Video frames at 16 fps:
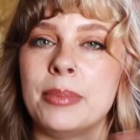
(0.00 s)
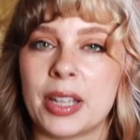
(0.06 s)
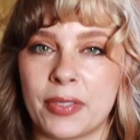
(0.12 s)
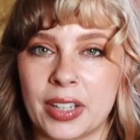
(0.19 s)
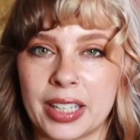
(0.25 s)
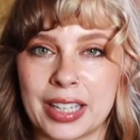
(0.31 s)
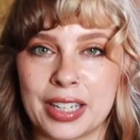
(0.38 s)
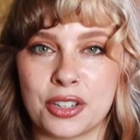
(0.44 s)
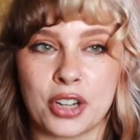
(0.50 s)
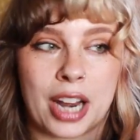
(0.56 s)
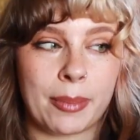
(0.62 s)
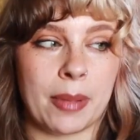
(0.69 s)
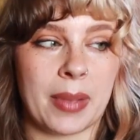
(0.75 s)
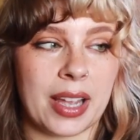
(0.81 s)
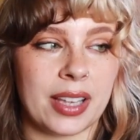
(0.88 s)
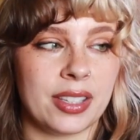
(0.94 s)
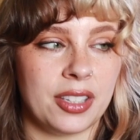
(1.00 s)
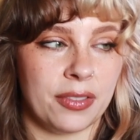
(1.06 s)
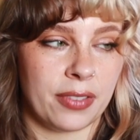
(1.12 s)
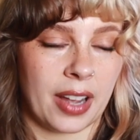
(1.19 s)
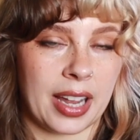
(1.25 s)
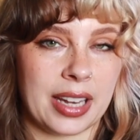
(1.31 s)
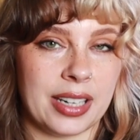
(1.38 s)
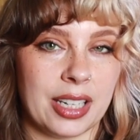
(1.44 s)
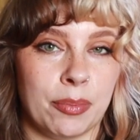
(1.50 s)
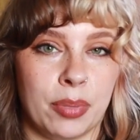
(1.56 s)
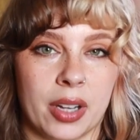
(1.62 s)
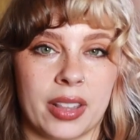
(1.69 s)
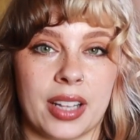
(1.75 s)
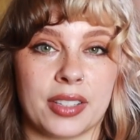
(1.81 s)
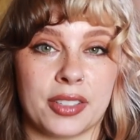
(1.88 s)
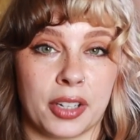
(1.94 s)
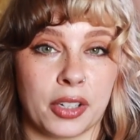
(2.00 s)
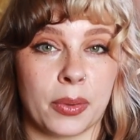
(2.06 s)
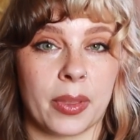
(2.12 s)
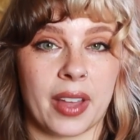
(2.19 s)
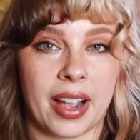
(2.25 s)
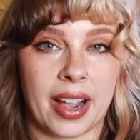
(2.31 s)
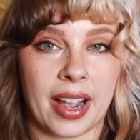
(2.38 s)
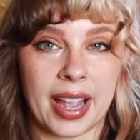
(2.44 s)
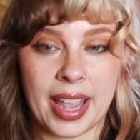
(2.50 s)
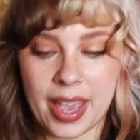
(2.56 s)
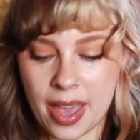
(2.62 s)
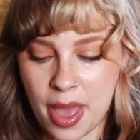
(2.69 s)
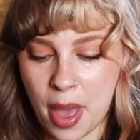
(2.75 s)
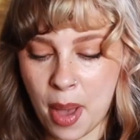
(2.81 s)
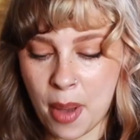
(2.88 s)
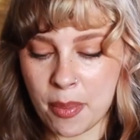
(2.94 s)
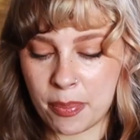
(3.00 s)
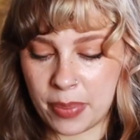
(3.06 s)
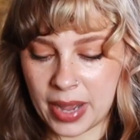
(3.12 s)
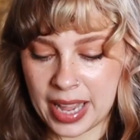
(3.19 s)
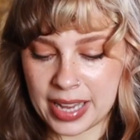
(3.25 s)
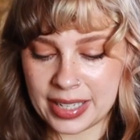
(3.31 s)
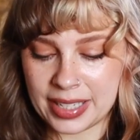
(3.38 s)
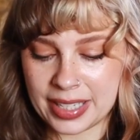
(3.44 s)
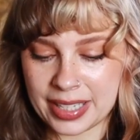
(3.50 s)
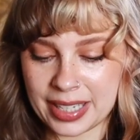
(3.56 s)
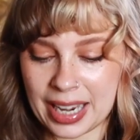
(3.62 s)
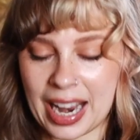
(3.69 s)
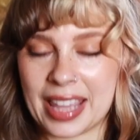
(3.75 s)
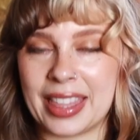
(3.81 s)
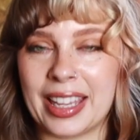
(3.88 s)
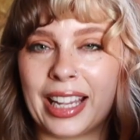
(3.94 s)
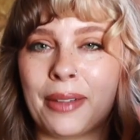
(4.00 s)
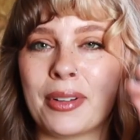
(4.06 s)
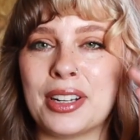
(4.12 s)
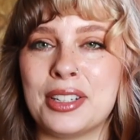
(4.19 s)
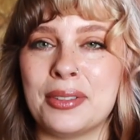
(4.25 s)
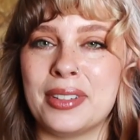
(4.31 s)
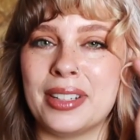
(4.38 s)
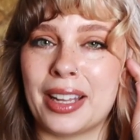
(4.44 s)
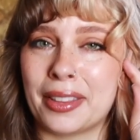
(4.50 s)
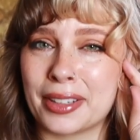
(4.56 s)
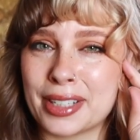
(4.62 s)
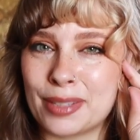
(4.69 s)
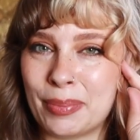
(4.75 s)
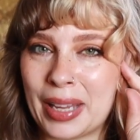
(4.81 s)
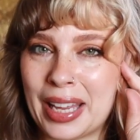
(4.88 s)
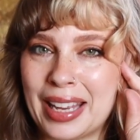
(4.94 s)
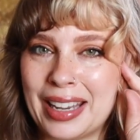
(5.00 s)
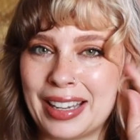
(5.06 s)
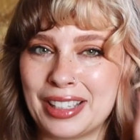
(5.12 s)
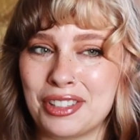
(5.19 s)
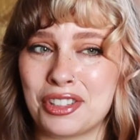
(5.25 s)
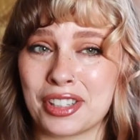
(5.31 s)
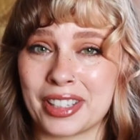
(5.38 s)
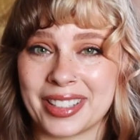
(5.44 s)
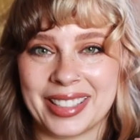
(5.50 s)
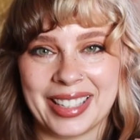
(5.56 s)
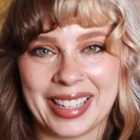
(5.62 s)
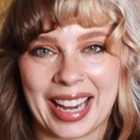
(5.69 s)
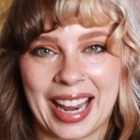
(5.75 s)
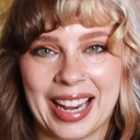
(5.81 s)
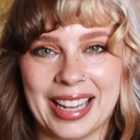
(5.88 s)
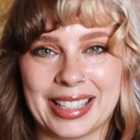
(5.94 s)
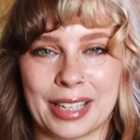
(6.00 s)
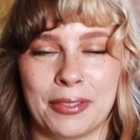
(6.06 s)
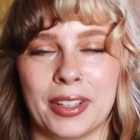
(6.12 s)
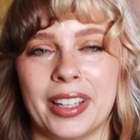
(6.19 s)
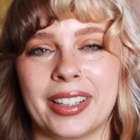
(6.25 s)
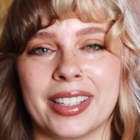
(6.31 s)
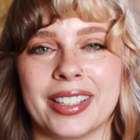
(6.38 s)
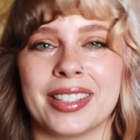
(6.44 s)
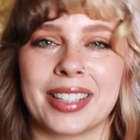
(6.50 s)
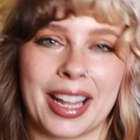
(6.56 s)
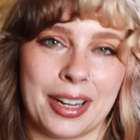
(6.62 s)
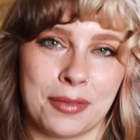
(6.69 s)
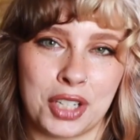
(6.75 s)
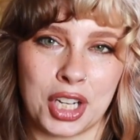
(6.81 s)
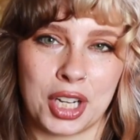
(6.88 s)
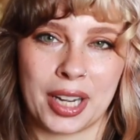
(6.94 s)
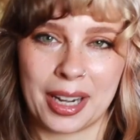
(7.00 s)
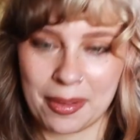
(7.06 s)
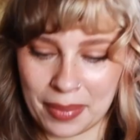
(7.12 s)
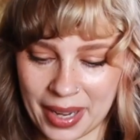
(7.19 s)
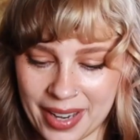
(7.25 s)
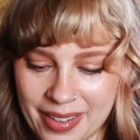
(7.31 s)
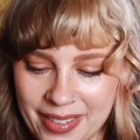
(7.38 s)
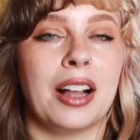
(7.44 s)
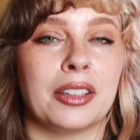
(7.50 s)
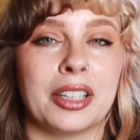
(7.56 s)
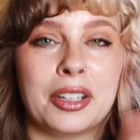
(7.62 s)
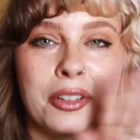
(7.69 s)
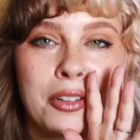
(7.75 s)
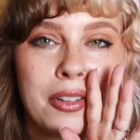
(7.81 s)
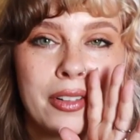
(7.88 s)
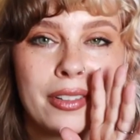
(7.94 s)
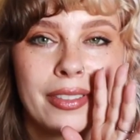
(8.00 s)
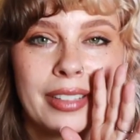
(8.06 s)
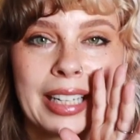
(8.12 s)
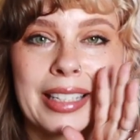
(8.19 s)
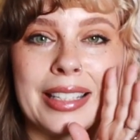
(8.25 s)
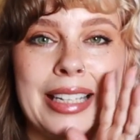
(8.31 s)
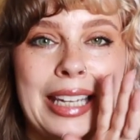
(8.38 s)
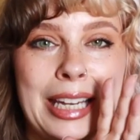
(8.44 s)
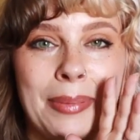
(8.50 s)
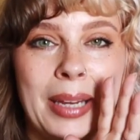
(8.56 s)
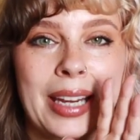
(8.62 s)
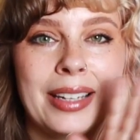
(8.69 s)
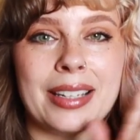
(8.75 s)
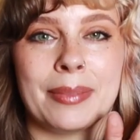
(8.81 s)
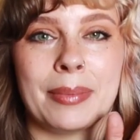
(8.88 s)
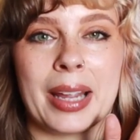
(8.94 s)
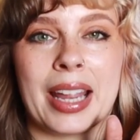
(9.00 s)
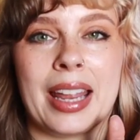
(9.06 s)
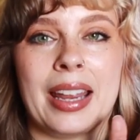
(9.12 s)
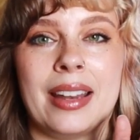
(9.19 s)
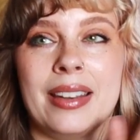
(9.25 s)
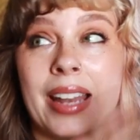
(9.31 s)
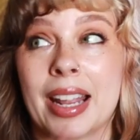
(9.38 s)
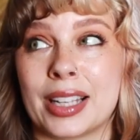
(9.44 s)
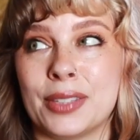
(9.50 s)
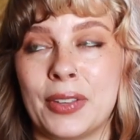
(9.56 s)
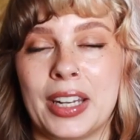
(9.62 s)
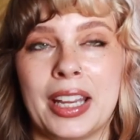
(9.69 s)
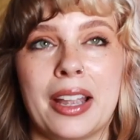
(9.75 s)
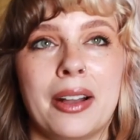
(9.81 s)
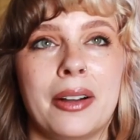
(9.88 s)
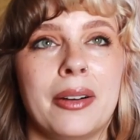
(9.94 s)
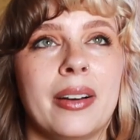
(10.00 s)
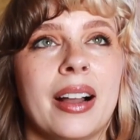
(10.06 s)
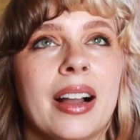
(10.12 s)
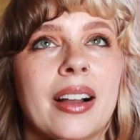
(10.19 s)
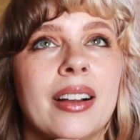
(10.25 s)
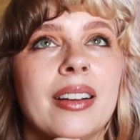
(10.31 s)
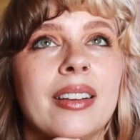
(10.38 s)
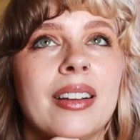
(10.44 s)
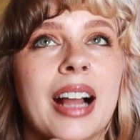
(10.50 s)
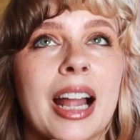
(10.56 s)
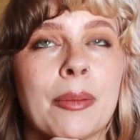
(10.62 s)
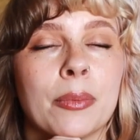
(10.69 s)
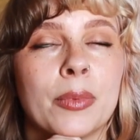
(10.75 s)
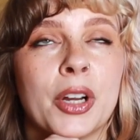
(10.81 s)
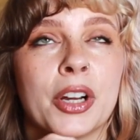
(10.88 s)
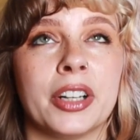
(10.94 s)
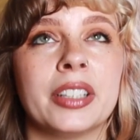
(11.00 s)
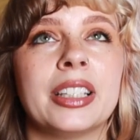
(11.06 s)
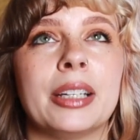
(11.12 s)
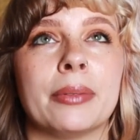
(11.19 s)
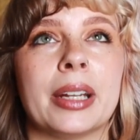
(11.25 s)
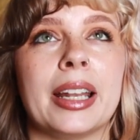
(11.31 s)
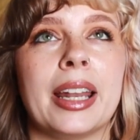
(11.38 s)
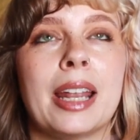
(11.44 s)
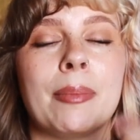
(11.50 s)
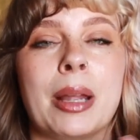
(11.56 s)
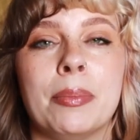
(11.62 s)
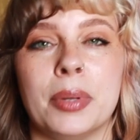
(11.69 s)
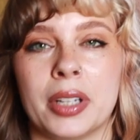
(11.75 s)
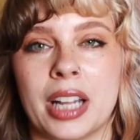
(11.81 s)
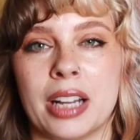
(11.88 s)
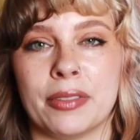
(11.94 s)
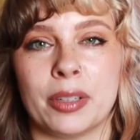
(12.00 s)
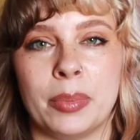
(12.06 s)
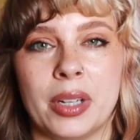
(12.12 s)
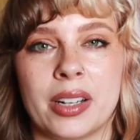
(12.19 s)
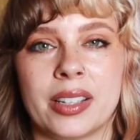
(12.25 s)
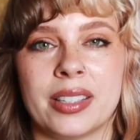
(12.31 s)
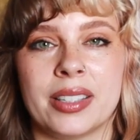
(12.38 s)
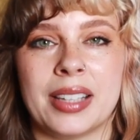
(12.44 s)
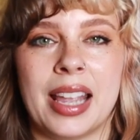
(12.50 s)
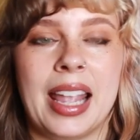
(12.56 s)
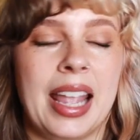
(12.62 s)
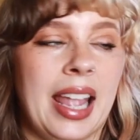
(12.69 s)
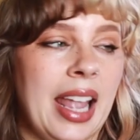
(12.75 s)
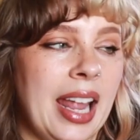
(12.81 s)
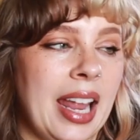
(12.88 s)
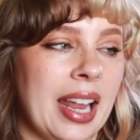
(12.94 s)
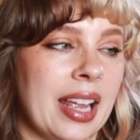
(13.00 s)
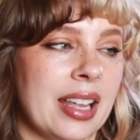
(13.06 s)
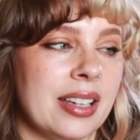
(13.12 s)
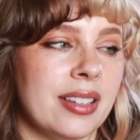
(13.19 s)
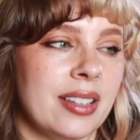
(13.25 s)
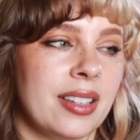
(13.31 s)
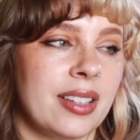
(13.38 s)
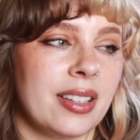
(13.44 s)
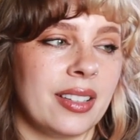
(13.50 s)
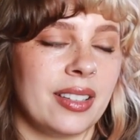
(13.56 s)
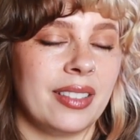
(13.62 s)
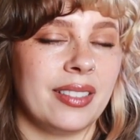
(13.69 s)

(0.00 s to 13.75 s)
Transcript: definitely gonna try my best to find a book that starts with I, but I think I wanna do another spin just in case. I feel like this is kind of cheating, but a little like sneak peek to my next video. I'm currently reading my book cover books and